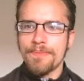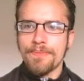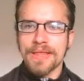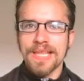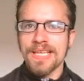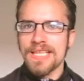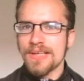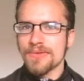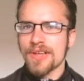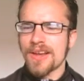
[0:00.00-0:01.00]
But then he
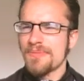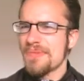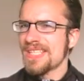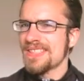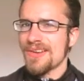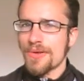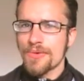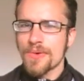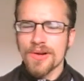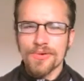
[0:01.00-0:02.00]
goes on and makes another
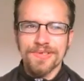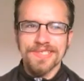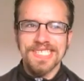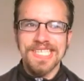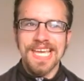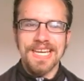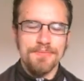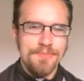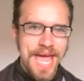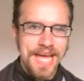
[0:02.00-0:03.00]
one, or does he get
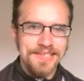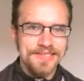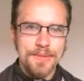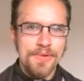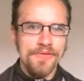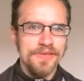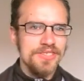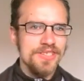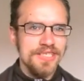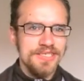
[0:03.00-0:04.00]
it back? Does the
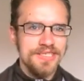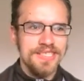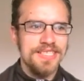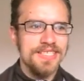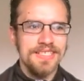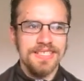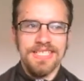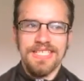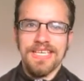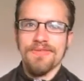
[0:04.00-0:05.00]
Merovingian just
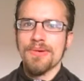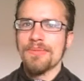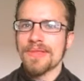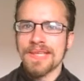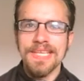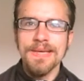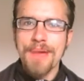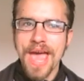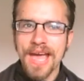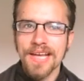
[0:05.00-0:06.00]
give him the key
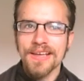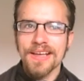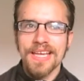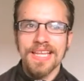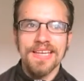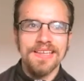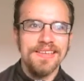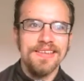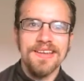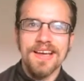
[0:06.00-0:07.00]
back
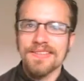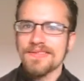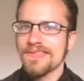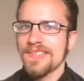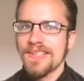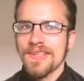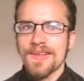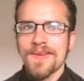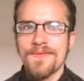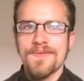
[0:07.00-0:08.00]
and not
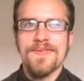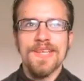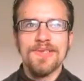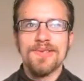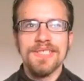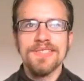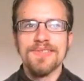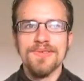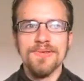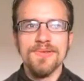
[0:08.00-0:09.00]
figure
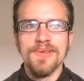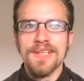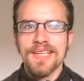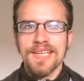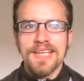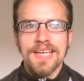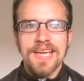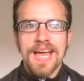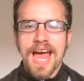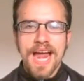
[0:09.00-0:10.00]
into...
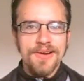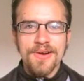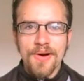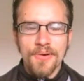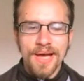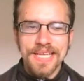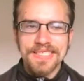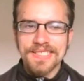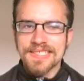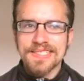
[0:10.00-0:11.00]
I don't know, it
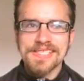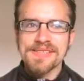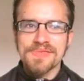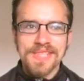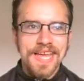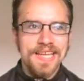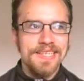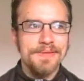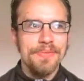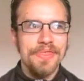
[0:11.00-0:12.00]
just seems like
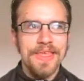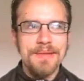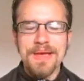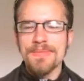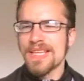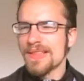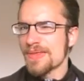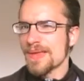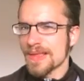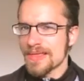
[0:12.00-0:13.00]
they maybe didn't
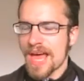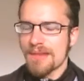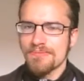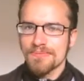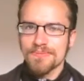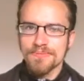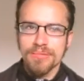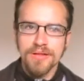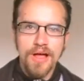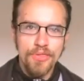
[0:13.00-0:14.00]
think that
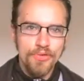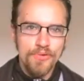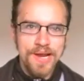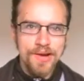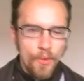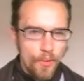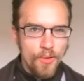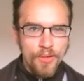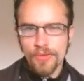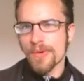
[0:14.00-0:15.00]
plot thread
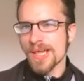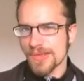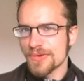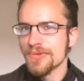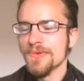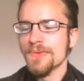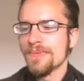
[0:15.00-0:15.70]
all the way through.